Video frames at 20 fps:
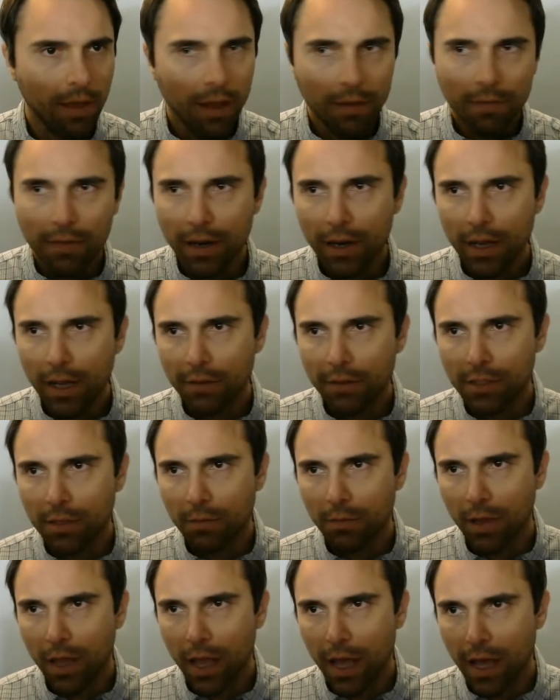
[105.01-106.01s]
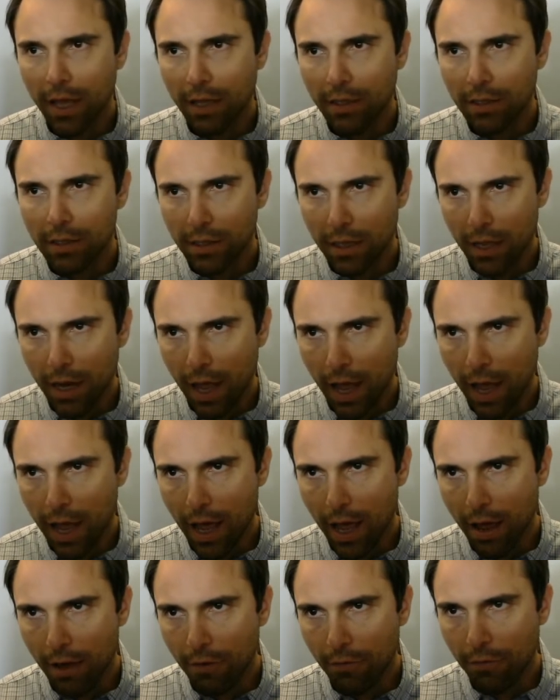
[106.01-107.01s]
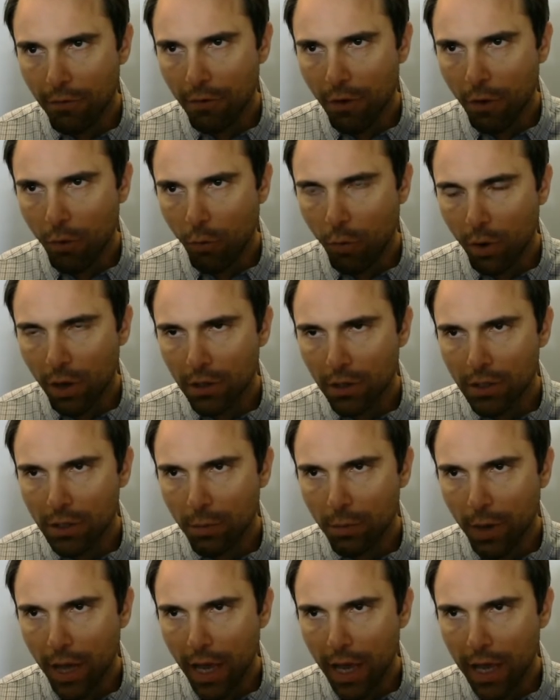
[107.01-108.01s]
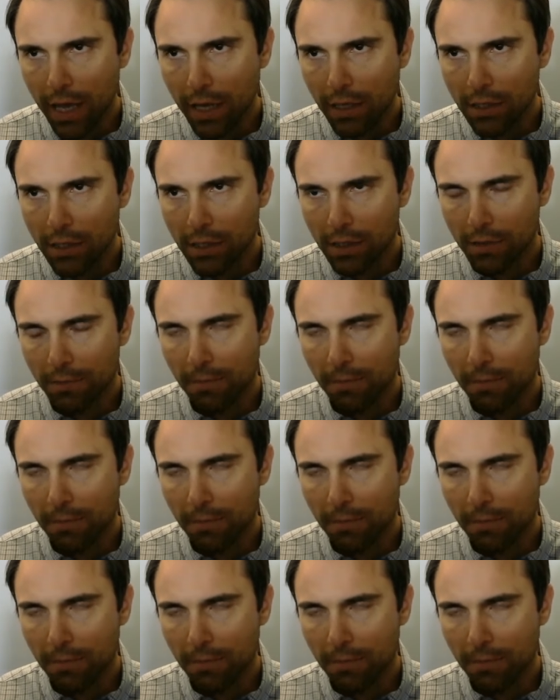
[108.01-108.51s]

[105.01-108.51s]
Then it gives some lines that have one space.